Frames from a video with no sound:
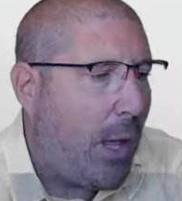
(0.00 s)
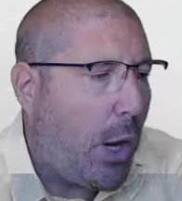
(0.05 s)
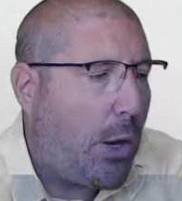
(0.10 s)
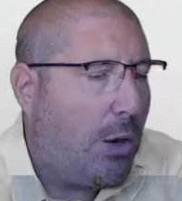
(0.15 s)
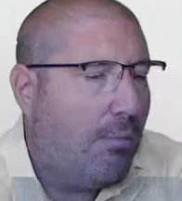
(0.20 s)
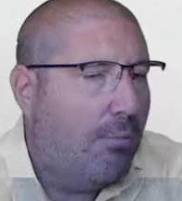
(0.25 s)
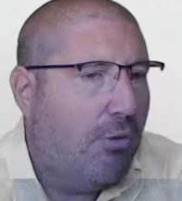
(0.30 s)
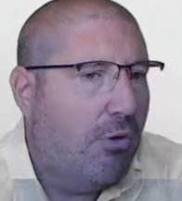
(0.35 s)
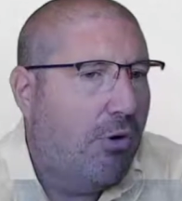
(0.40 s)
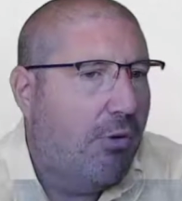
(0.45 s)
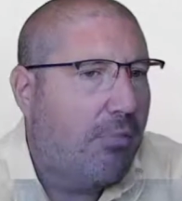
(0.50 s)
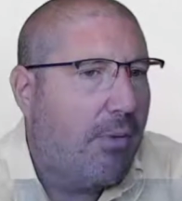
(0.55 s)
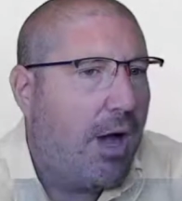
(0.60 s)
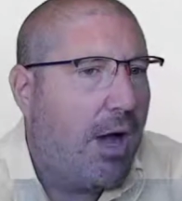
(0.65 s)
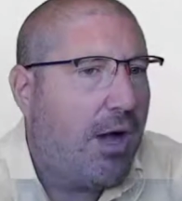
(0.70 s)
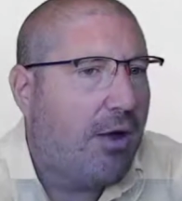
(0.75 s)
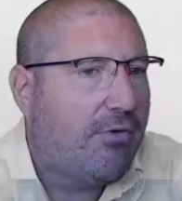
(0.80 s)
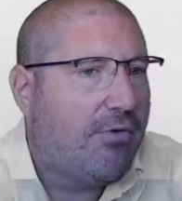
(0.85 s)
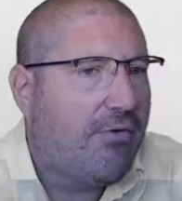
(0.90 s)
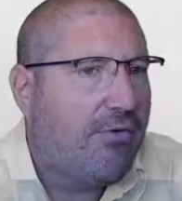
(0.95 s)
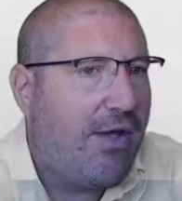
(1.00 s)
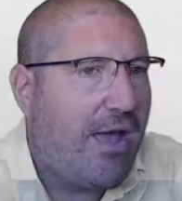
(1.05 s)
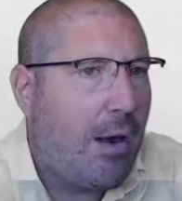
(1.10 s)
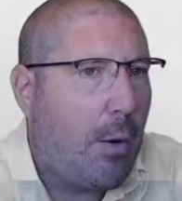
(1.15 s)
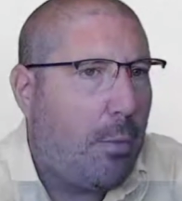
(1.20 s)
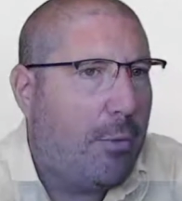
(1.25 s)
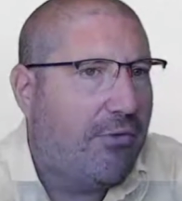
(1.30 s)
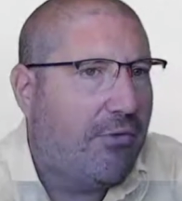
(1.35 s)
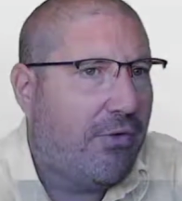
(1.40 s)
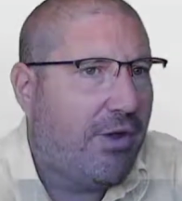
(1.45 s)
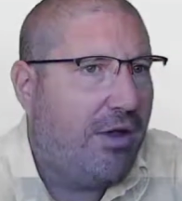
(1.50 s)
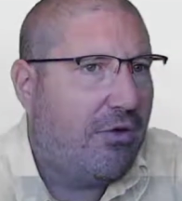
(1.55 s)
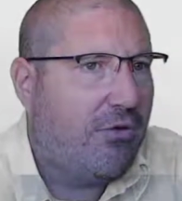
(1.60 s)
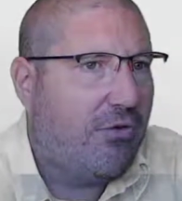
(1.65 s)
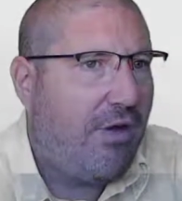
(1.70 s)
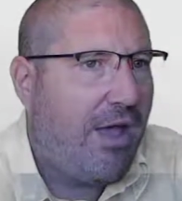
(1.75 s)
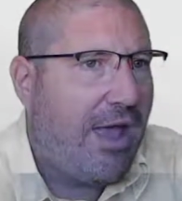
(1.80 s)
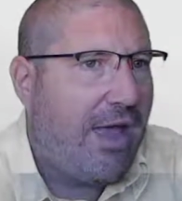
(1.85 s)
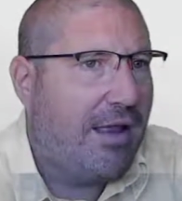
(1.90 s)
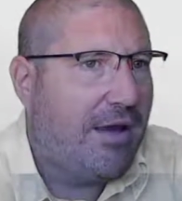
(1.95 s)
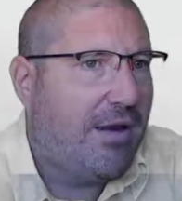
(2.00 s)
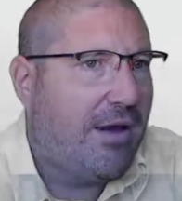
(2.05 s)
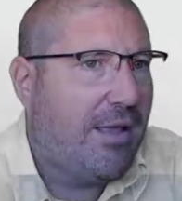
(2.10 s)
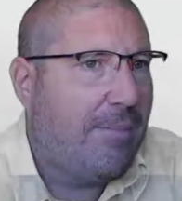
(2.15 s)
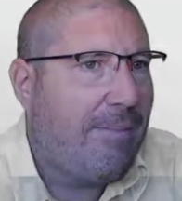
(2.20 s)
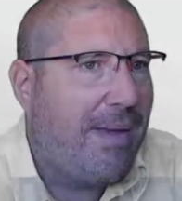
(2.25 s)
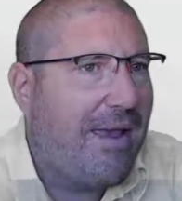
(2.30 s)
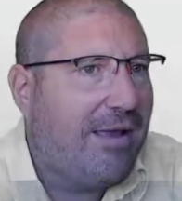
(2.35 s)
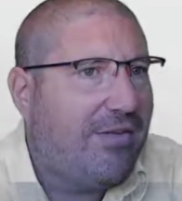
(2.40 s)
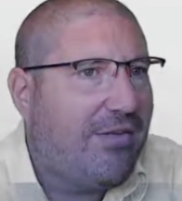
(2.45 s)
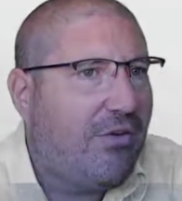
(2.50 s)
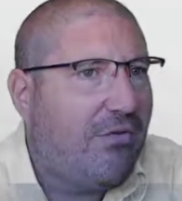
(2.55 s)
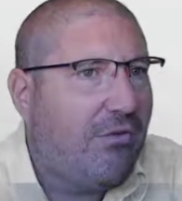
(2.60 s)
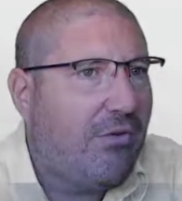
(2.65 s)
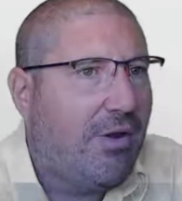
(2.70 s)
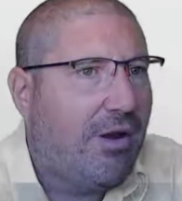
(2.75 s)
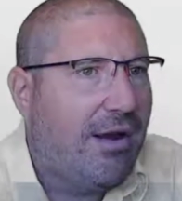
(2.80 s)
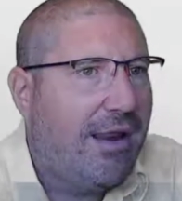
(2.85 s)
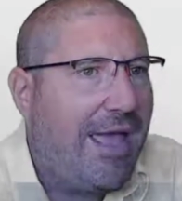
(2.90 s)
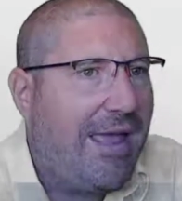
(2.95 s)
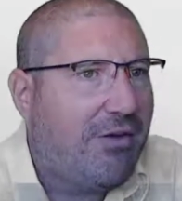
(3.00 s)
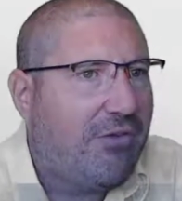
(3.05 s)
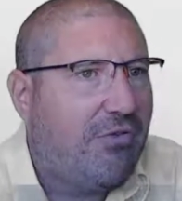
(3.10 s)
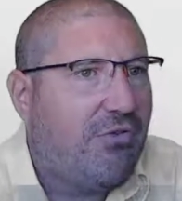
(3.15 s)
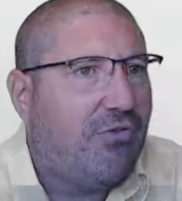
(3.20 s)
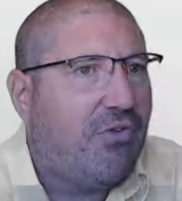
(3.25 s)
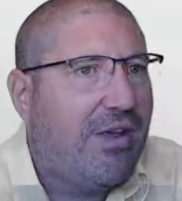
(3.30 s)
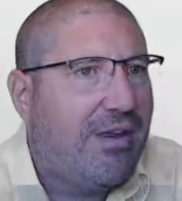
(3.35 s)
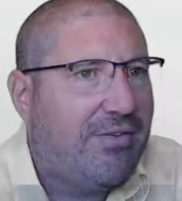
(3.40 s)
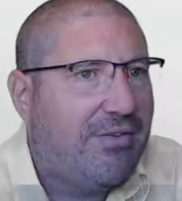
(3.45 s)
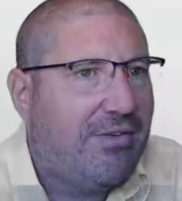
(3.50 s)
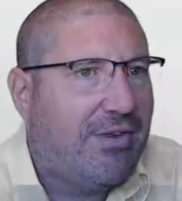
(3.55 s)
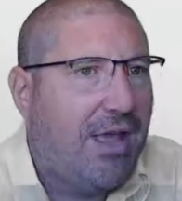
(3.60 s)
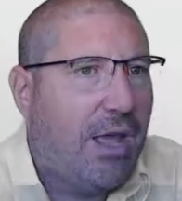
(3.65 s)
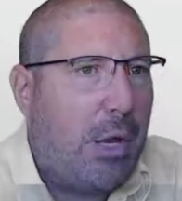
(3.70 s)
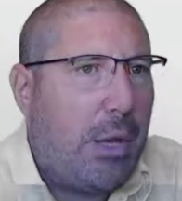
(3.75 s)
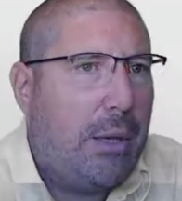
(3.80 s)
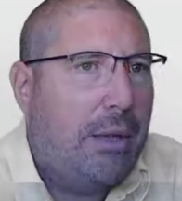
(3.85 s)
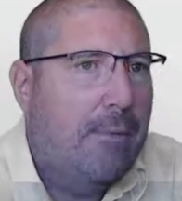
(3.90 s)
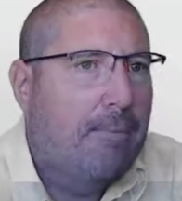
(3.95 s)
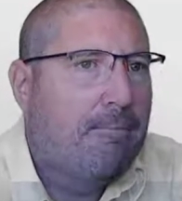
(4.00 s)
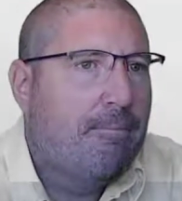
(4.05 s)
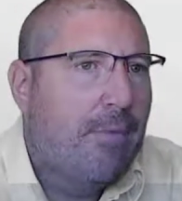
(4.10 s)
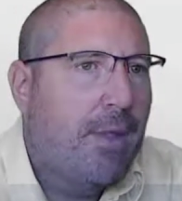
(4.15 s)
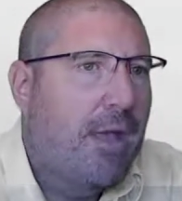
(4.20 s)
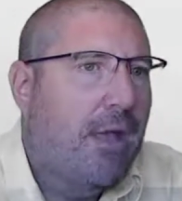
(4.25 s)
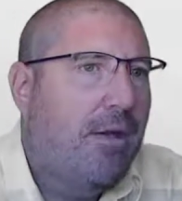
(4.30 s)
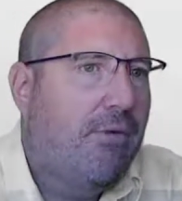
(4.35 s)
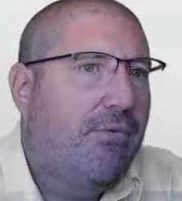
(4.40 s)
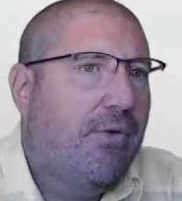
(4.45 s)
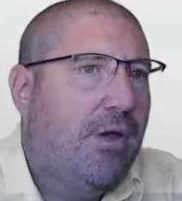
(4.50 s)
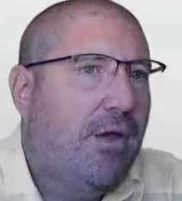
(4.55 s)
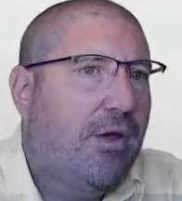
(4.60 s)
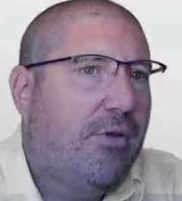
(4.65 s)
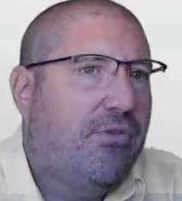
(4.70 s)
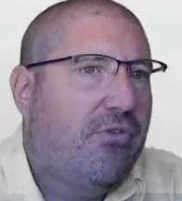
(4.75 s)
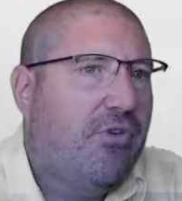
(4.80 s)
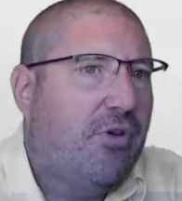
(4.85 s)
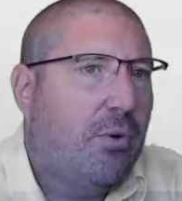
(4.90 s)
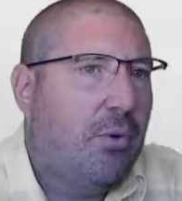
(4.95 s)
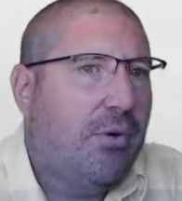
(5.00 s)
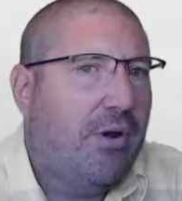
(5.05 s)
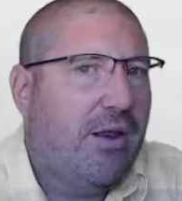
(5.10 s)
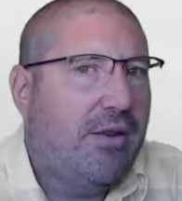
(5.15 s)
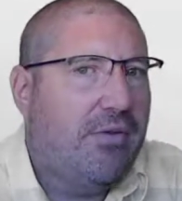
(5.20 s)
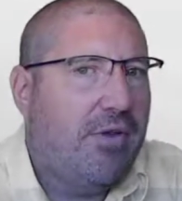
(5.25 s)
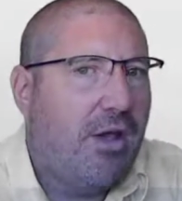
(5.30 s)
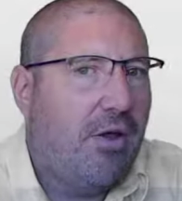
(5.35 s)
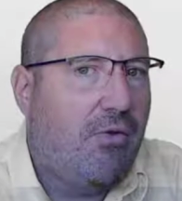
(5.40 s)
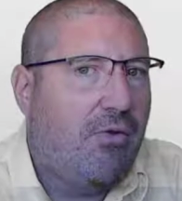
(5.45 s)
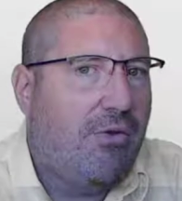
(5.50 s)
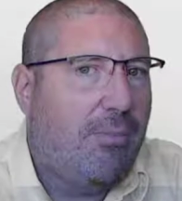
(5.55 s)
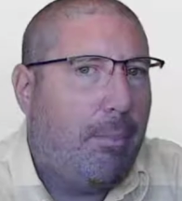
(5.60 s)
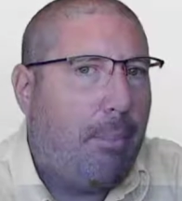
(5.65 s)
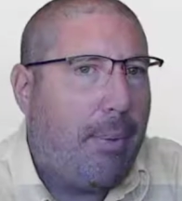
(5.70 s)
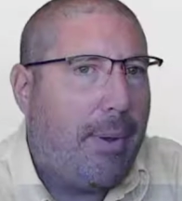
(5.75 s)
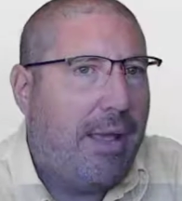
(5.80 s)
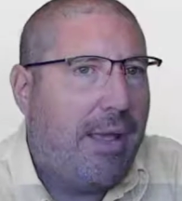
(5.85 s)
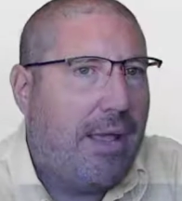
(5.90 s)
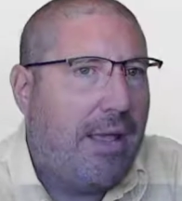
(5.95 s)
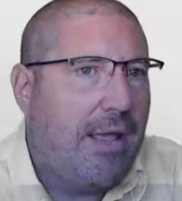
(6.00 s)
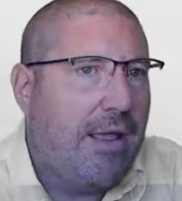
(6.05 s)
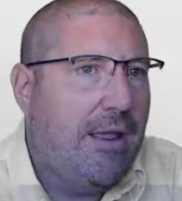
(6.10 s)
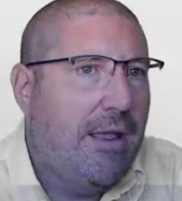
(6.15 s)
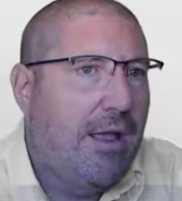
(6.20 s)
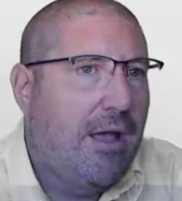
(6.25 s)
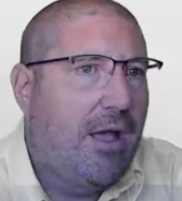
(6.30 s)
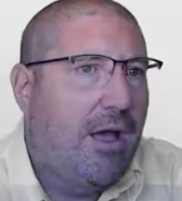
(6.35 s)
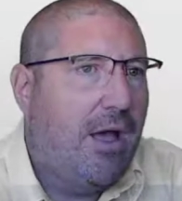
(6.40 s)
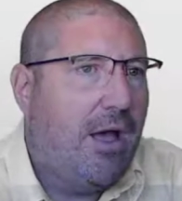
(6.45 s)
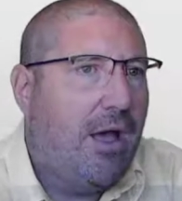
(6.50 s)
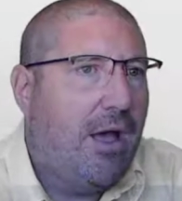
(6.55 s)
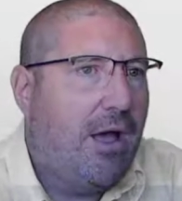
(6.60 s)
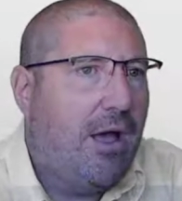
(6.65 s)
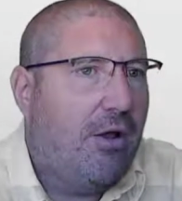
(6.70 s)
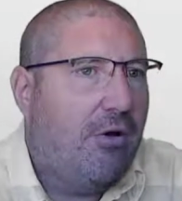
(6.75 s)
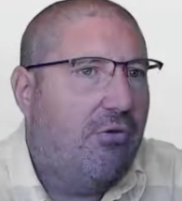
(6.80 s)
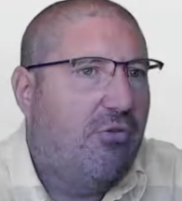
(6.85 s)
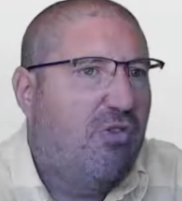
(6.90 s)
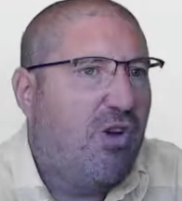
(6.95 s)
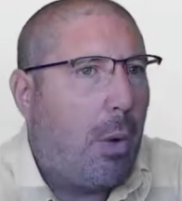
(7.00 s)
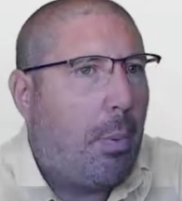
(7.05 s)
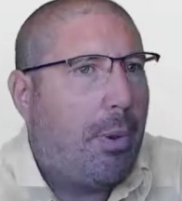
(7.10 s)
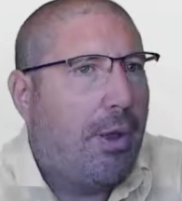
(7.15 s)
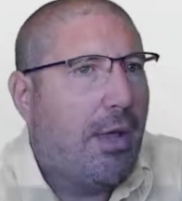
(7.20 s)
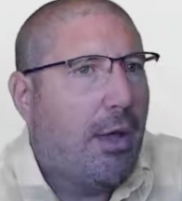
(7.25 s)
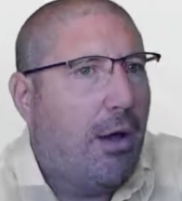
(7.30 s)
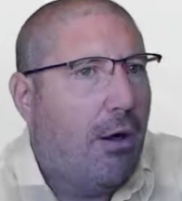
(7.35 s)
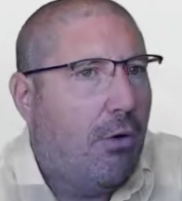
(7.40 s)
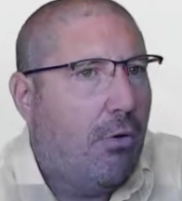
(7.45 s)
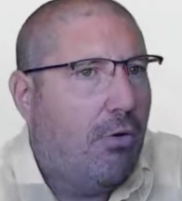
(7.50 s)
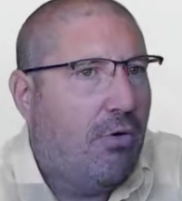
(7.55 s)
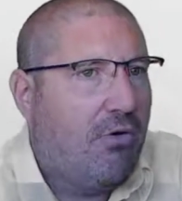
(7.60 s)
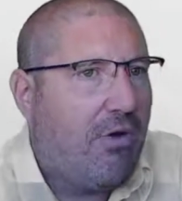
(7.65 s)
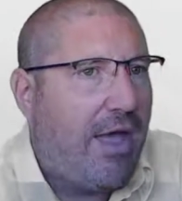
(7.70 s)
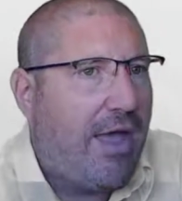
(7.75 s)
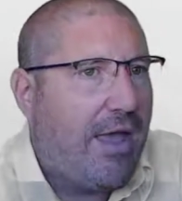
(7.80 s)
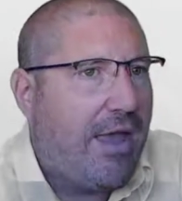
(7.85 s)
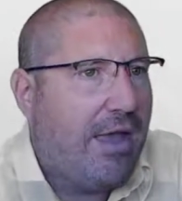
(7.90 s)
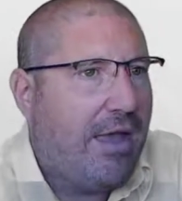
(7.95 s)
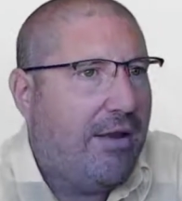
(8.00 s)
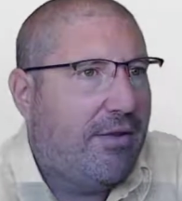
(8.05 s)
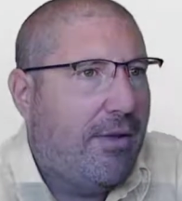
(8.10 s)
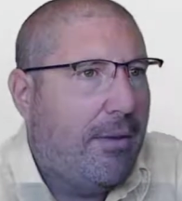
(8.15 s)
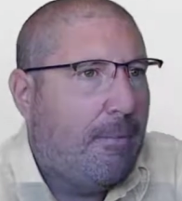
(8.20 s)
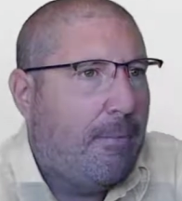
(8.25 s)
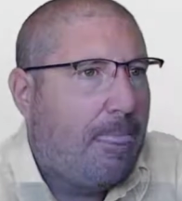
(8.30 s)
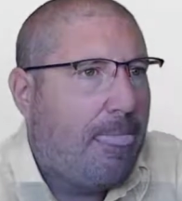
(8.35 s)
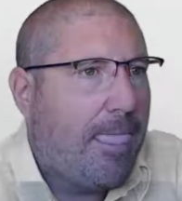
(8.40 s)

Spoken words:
and the more marks available for each grade, and it makes it less risky that a student is going to be dropping a whole grade